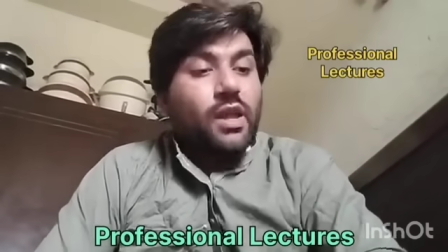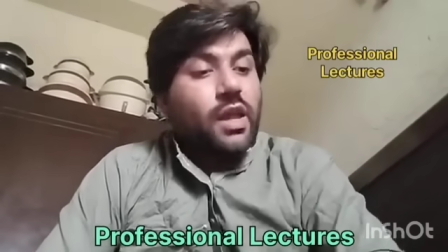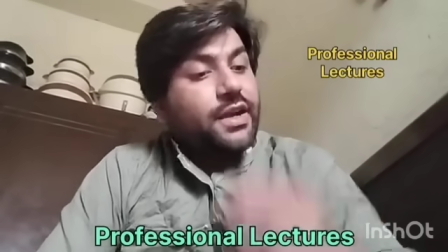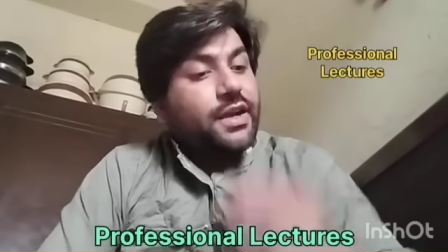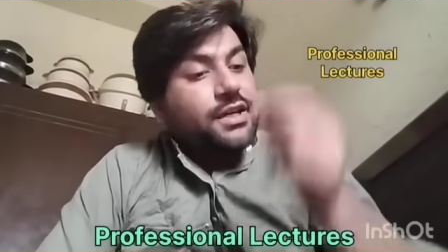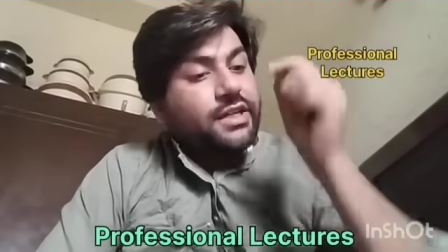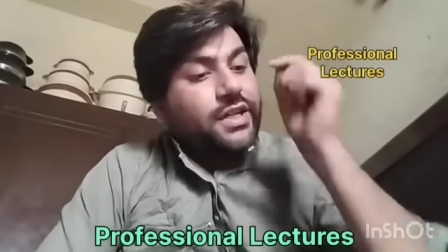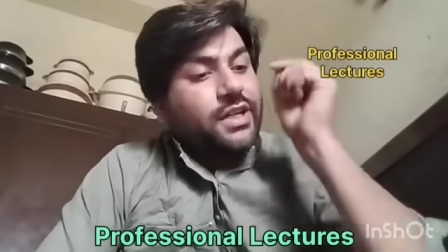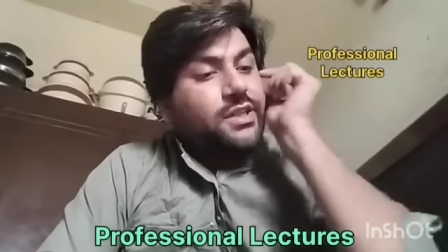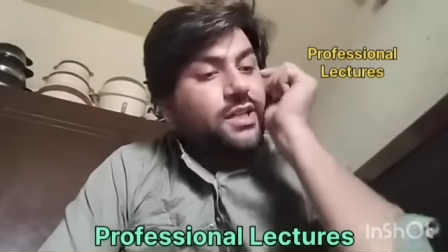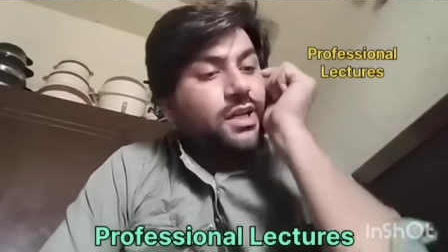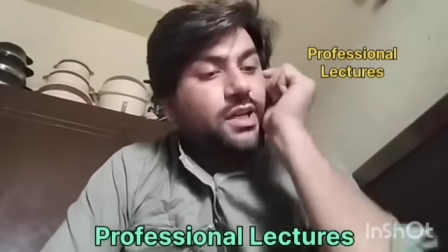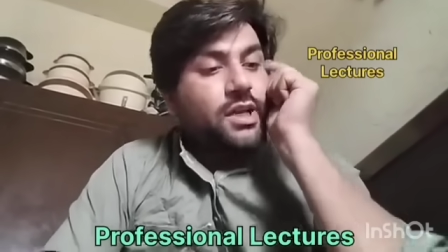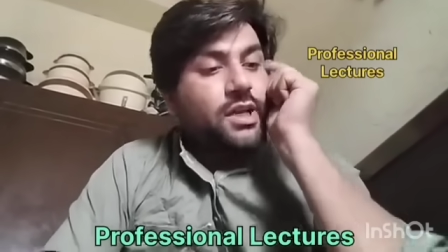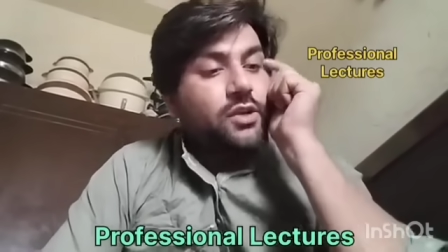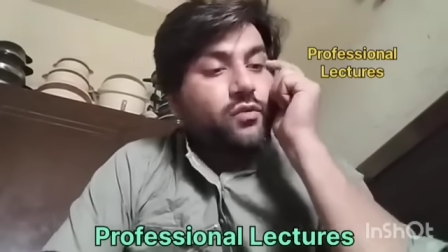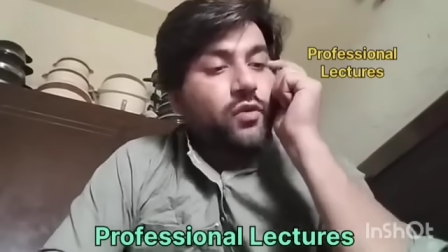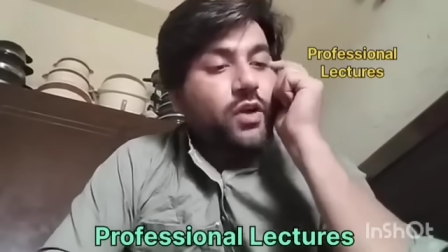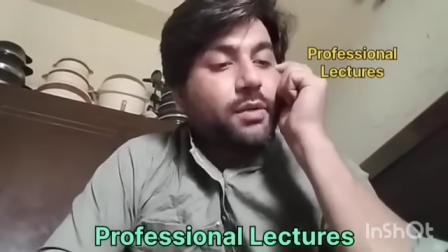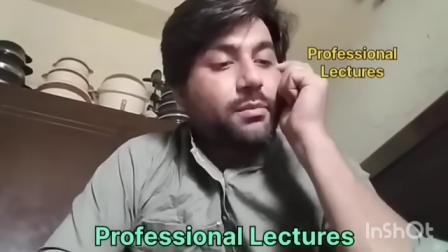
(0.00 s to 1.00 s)
internal
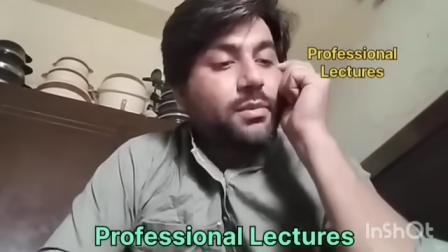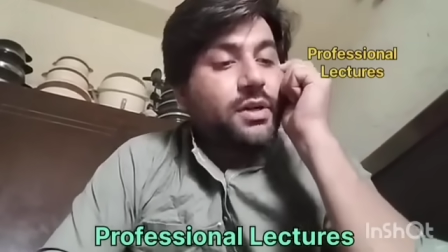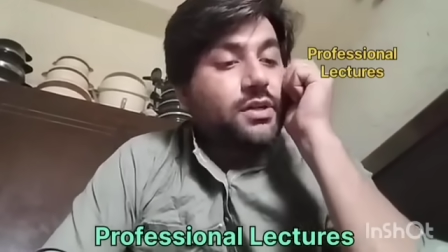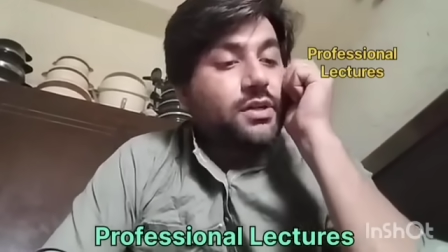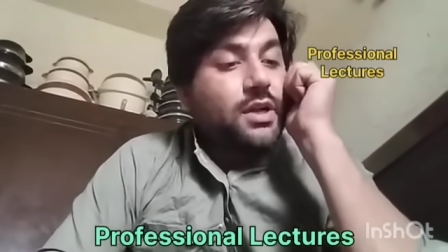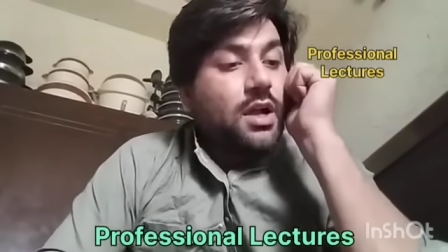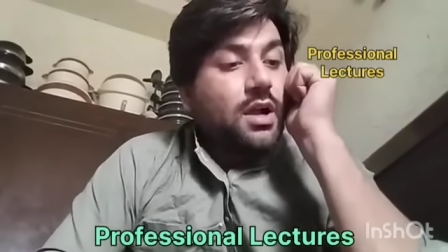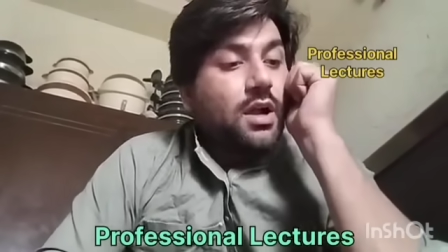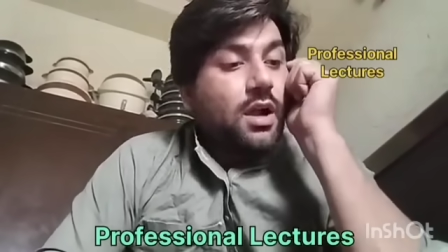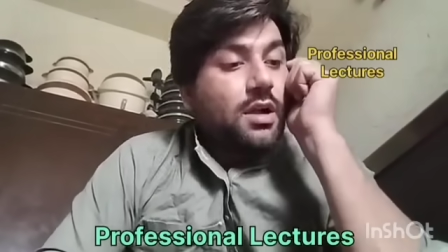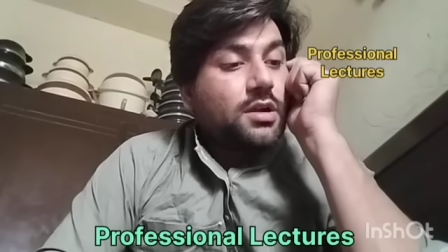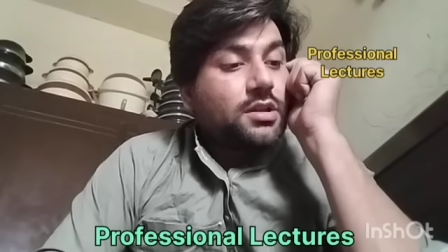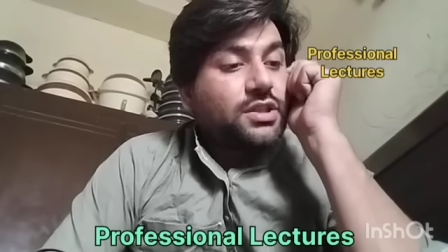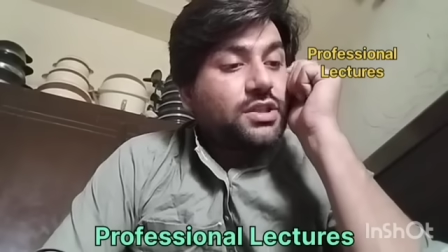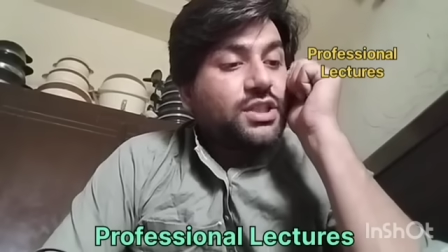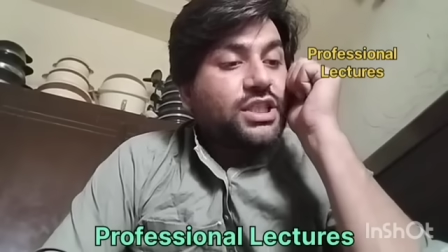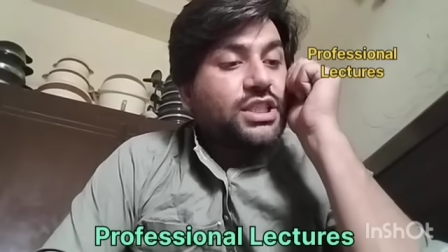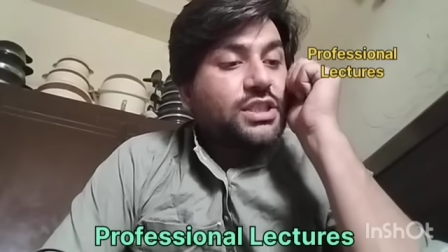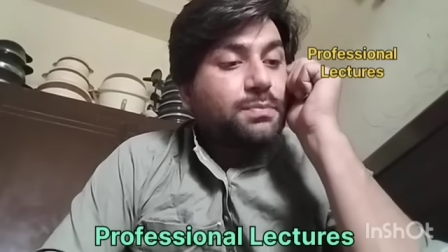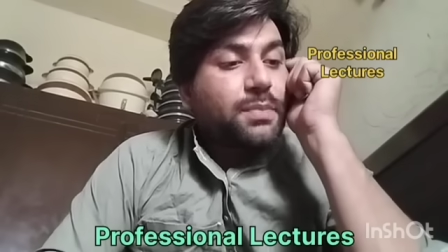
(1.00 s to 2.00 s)
environment
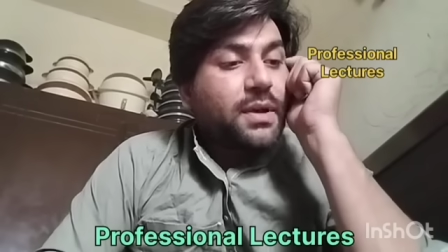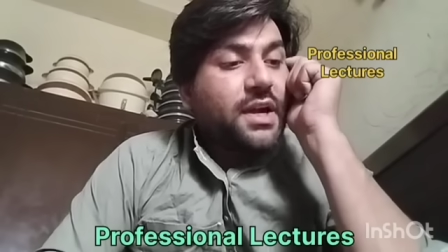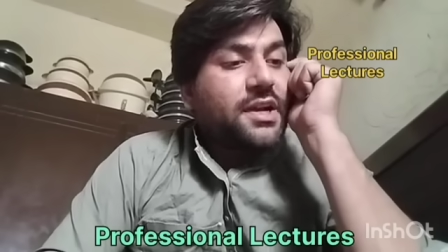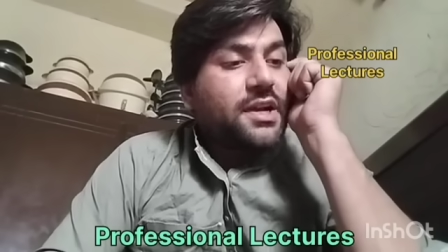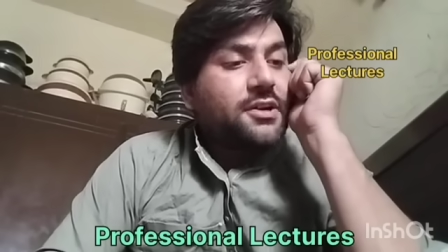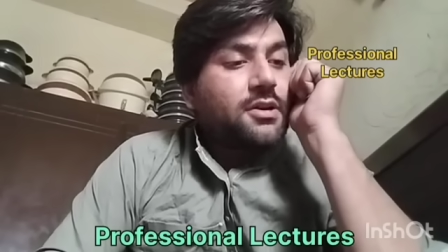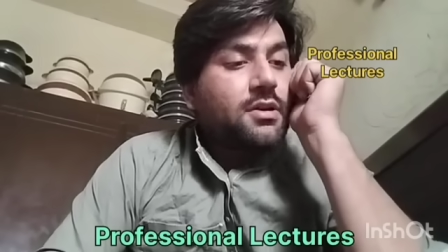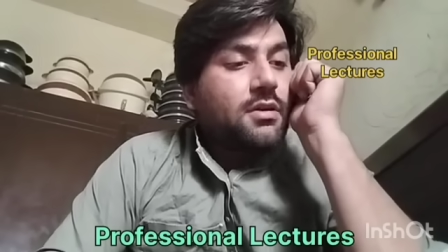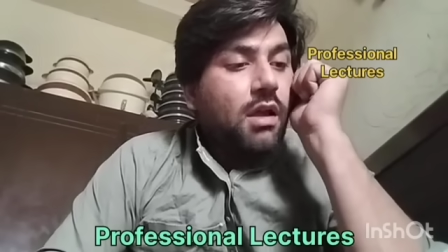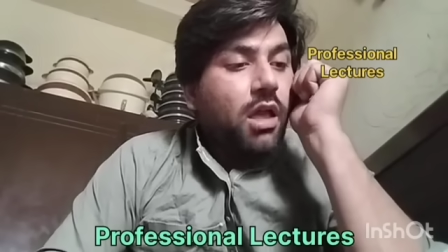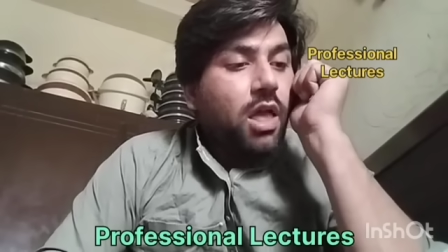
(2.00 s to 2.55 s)
despite